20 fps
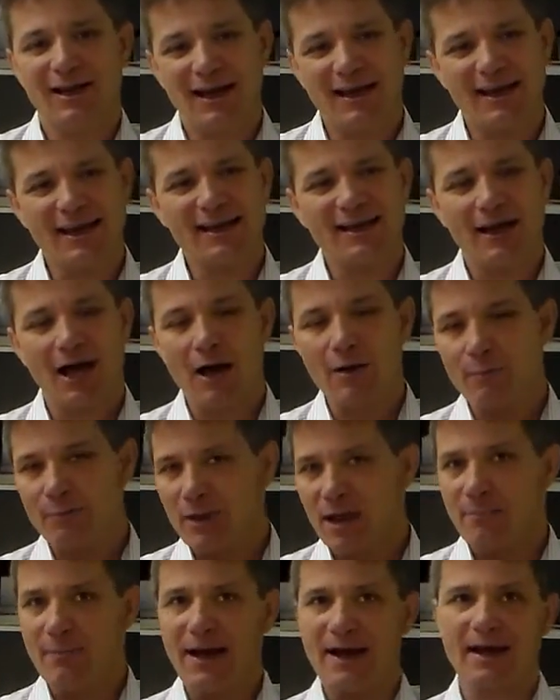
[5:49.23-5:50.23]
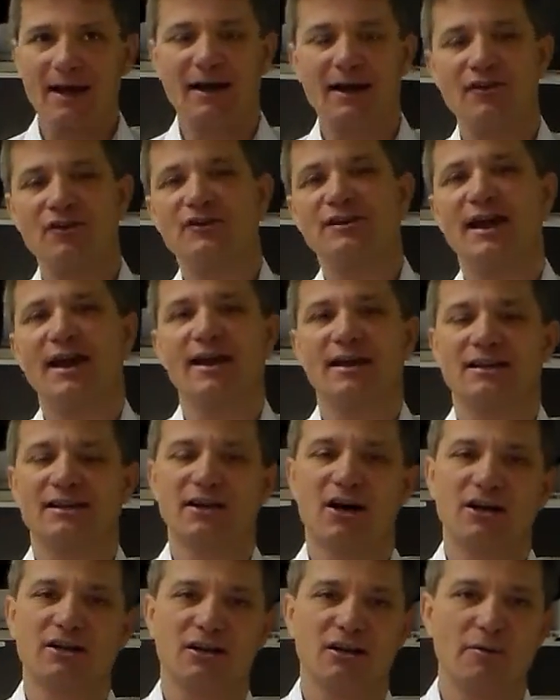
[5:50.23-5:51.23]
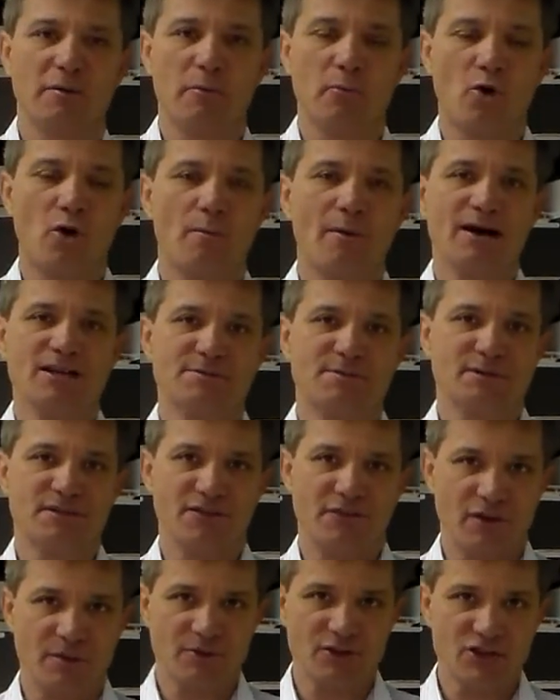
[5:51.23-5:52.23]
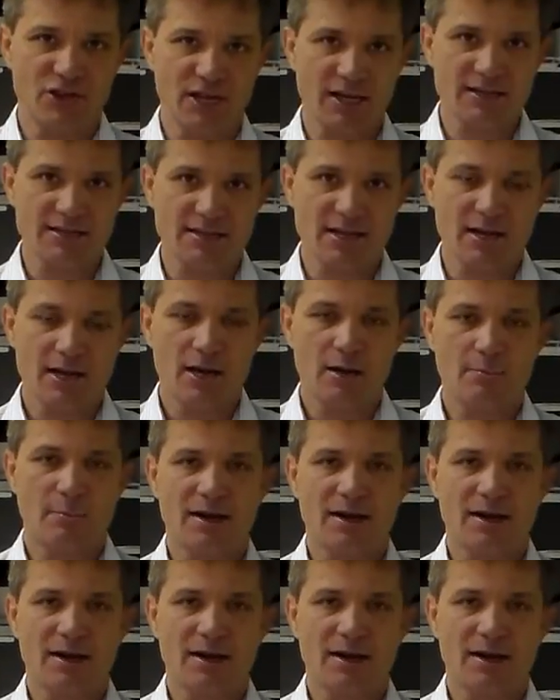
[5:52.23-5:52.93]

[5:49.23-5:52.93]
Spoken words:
Again, I'll come back in another day and talk a little bit more about specific machines.